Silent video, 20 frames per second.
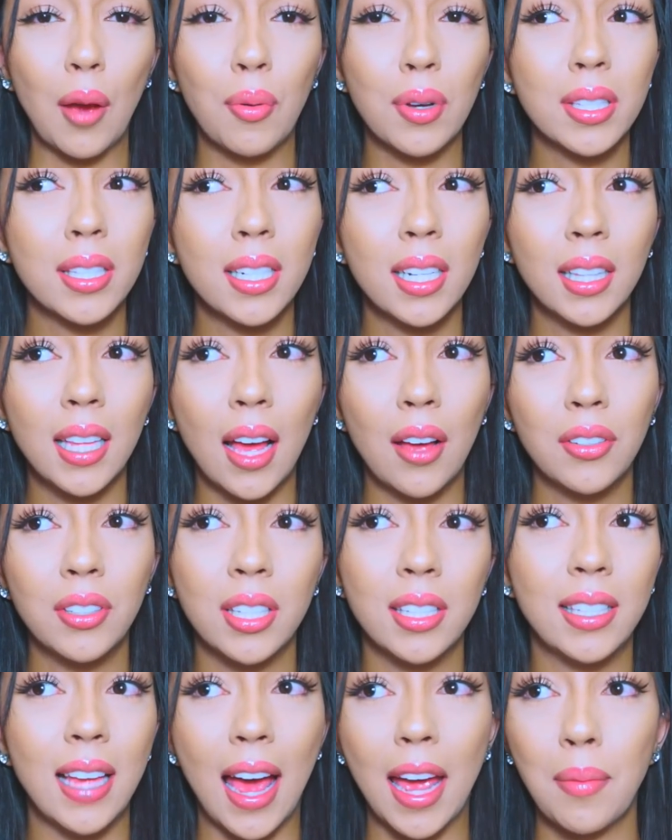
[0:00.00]
I wasn't allowed
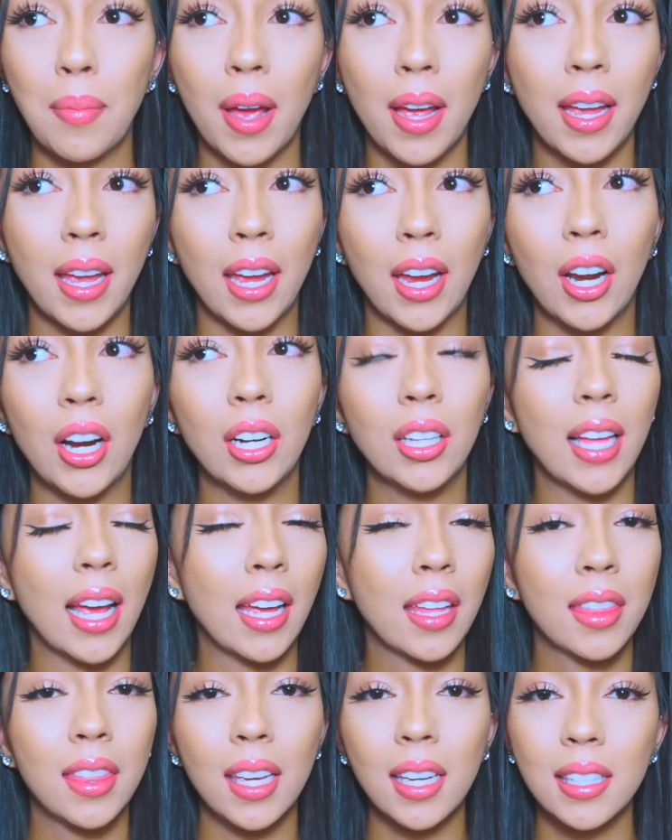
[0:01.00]
to dye my hair,
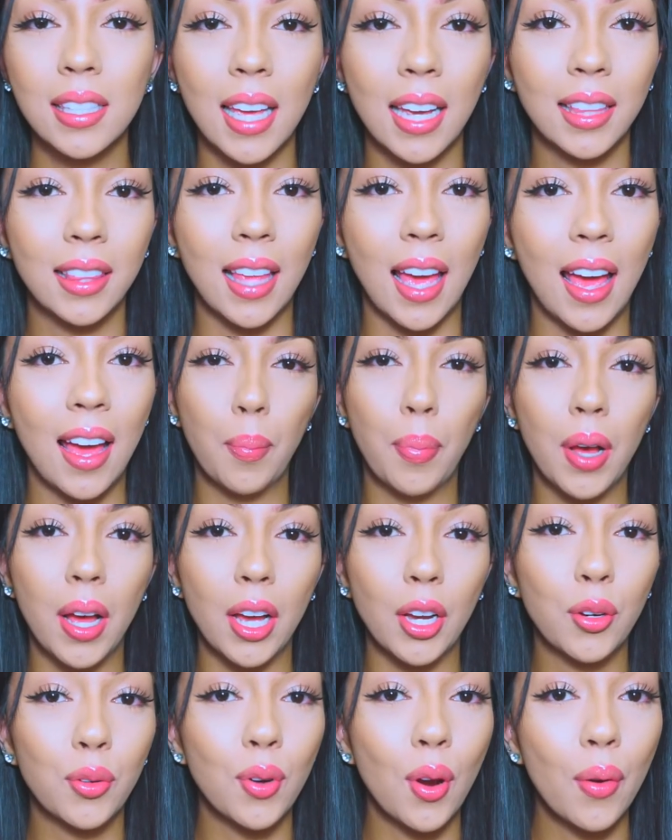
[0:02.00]
like things like that.
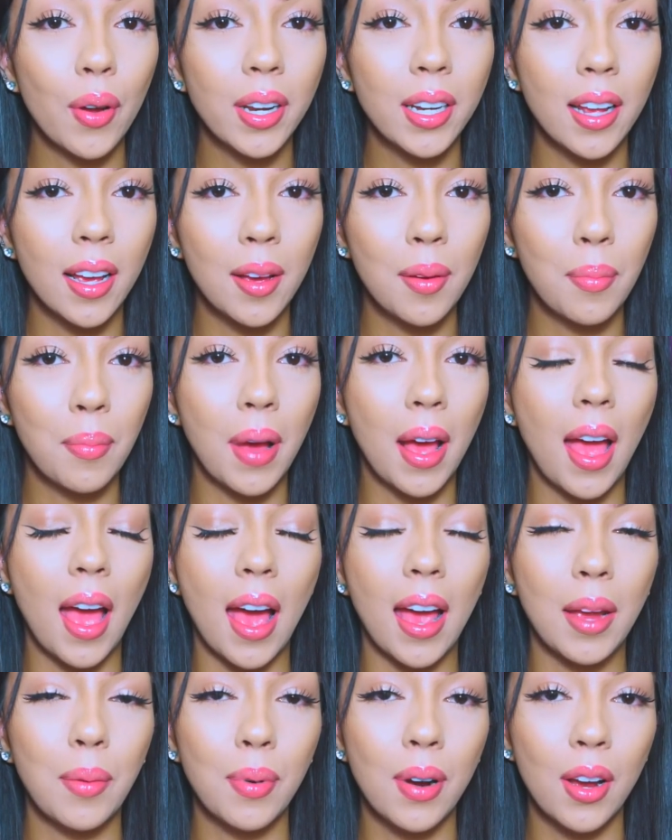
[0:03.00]
But growing up, my
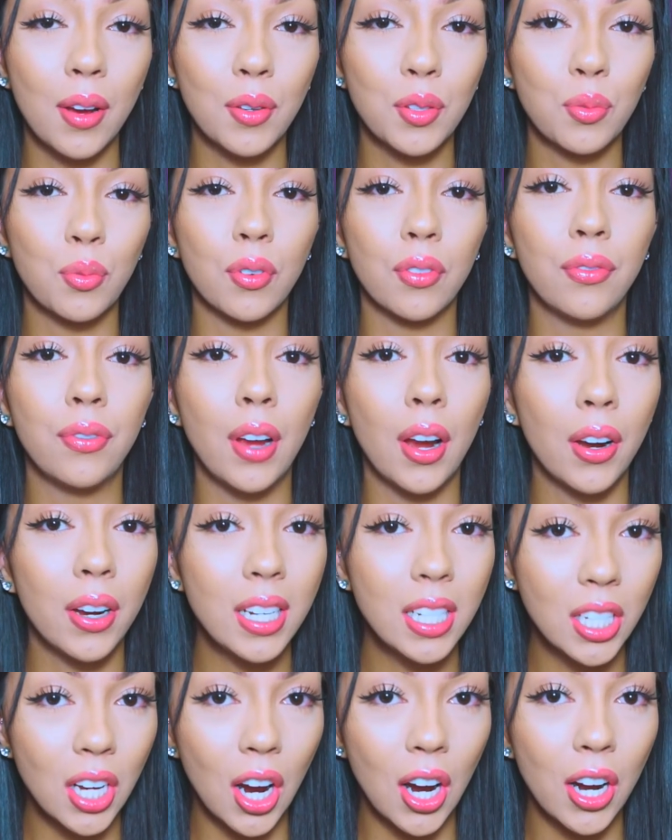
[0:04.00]
eyebrows were
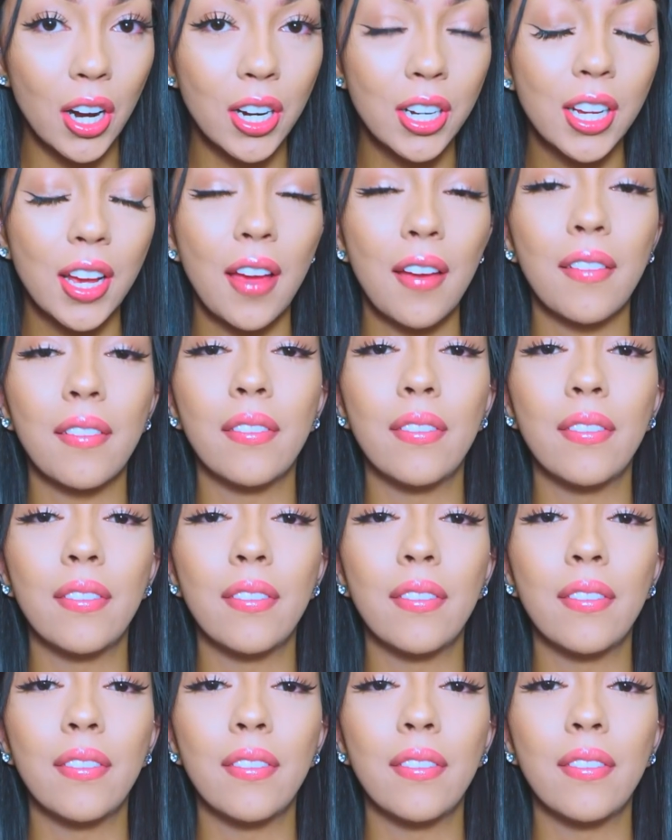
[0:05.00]
very dark.